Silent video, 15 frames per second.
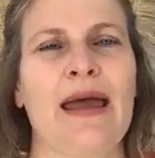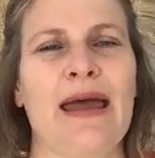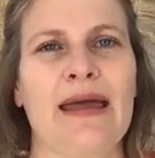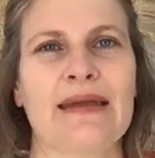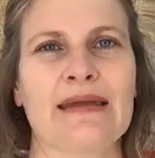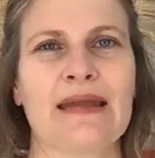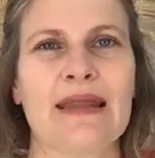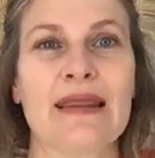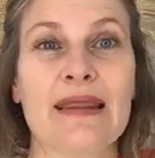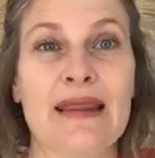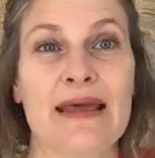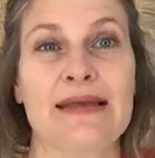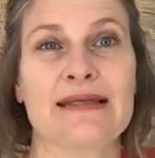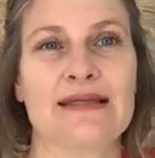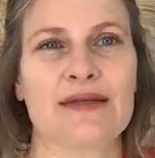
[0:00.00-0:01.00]
and
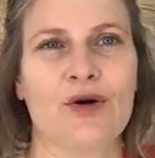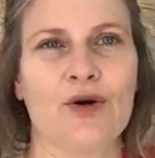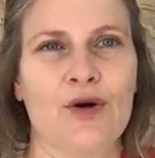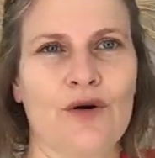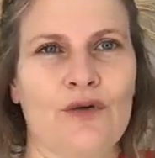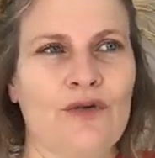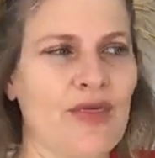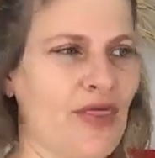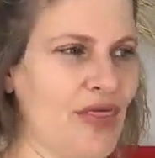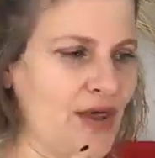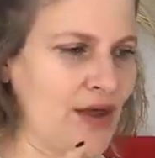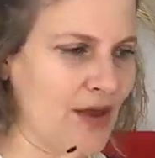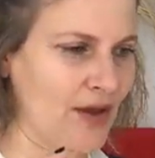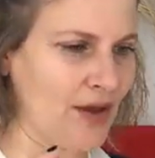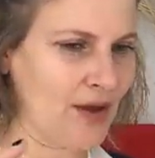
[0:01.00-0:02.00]
less of
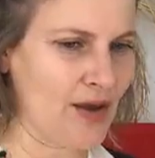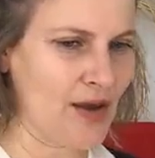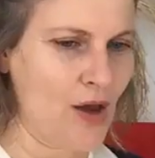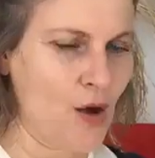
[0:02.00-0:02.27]
the